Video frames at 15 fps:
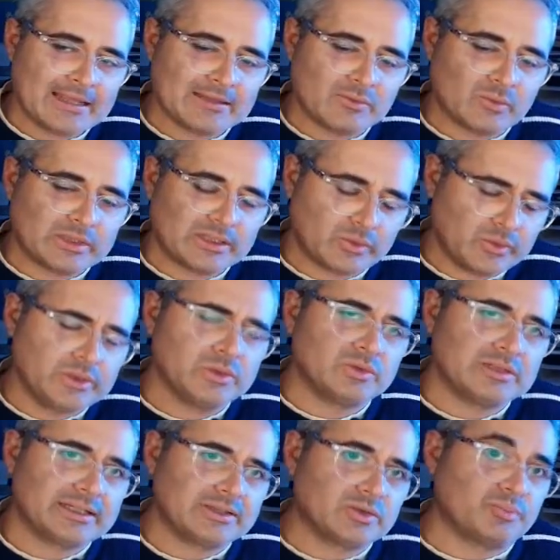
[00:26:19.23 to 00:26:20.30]
what I really
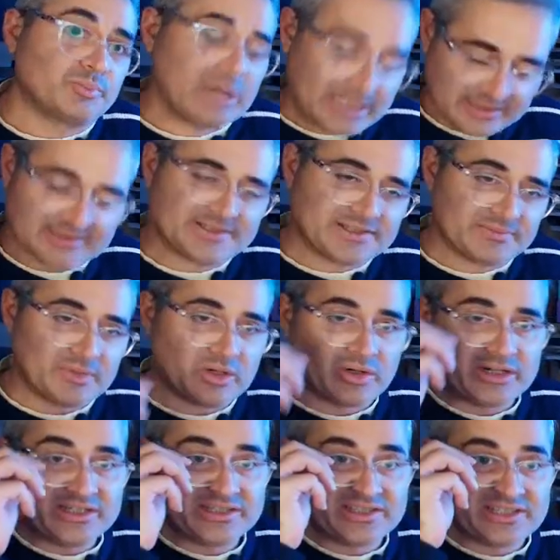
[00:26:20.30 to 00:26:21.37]
would like to practice
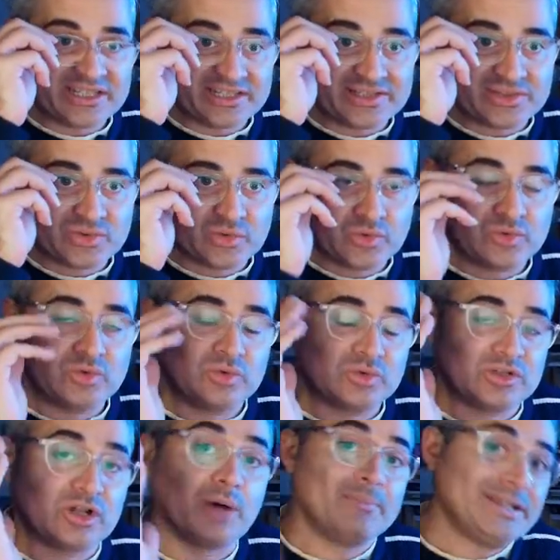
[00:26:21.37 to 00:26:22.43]
more is just to
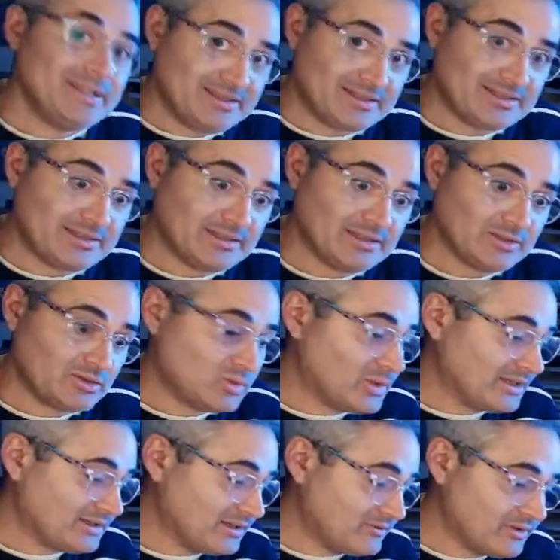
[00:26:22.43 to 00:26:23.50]
commit to
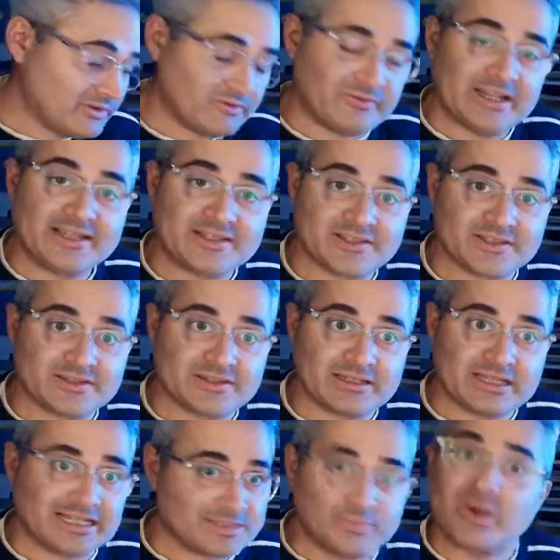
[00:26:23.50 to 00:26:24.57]
whatever face
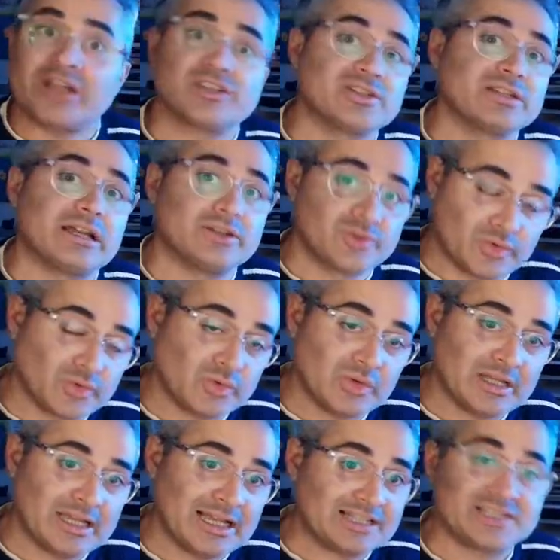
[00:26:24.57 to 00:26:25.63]
expression I drew
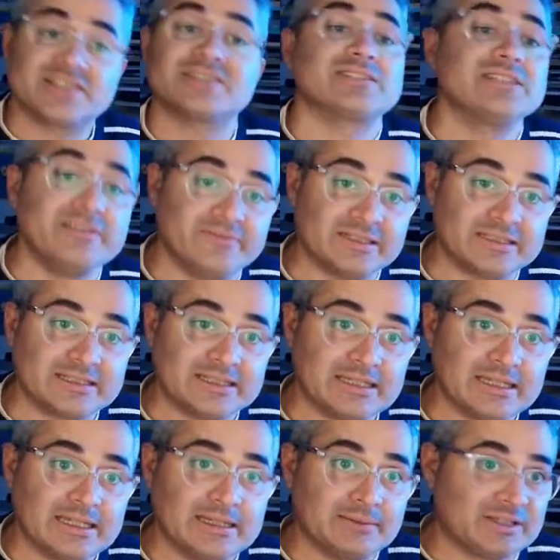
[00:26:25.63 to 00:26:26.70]
and just leave it.
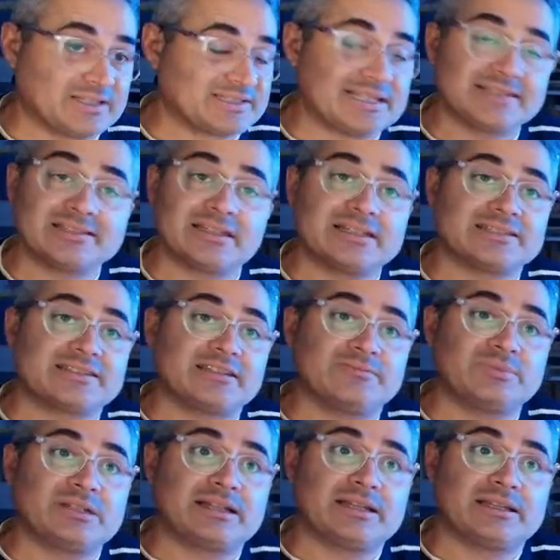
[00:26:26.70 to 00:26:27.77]
Because that's gonna save
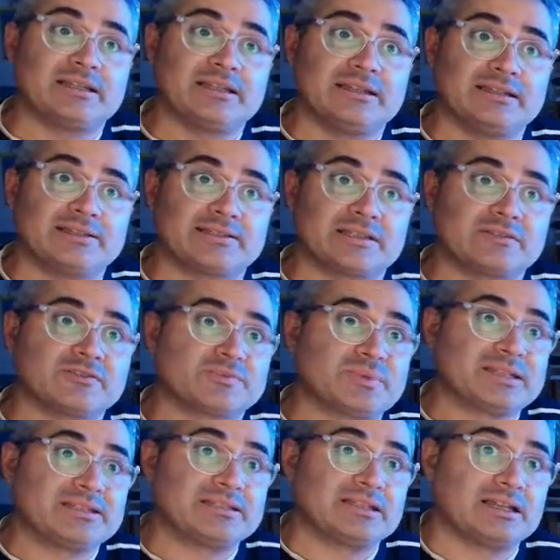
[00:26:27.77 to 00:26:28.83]
me, like, instead of
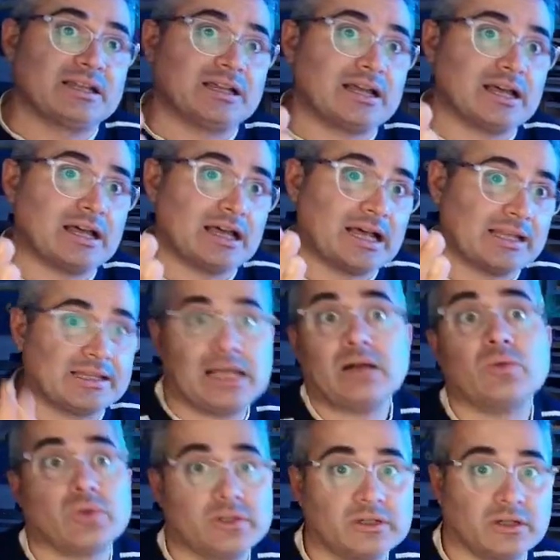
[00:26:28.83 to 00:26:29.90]
spending an
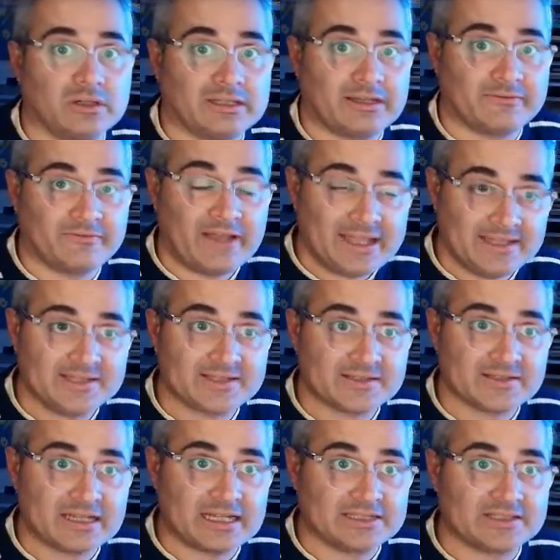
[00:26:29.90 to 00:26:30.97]
hour on a
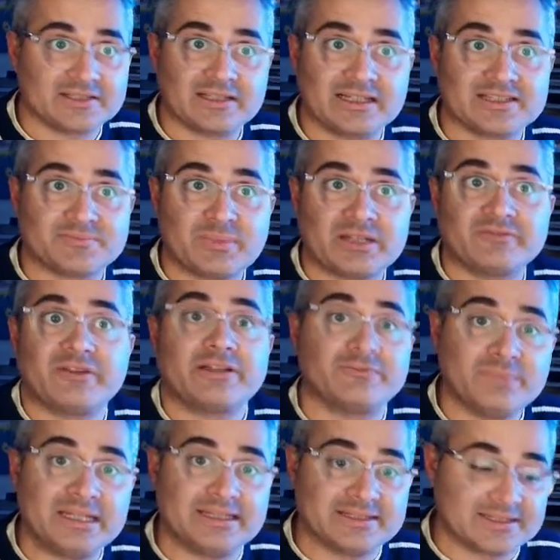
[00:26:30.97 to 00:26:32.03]
face, I'm just gonna spend 5
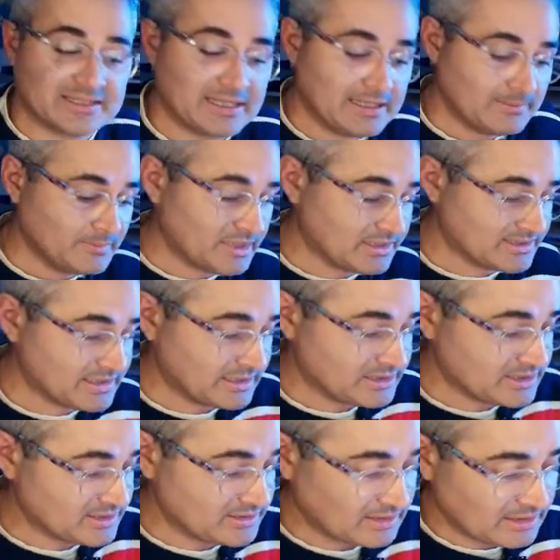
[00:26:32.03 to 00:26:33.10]
minutes. Because I'm
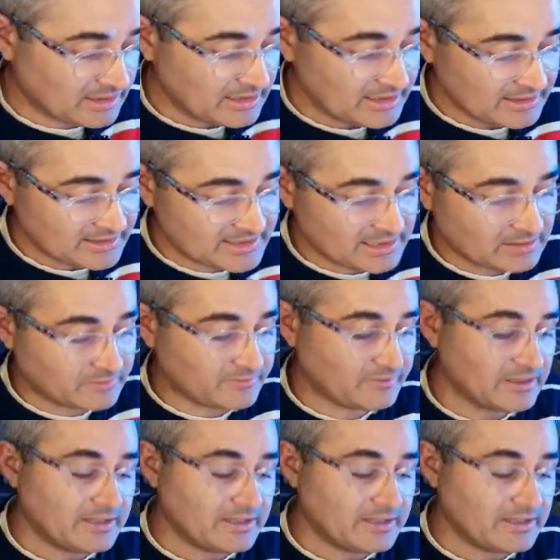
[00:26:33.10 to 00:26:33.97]
just gonna, instead of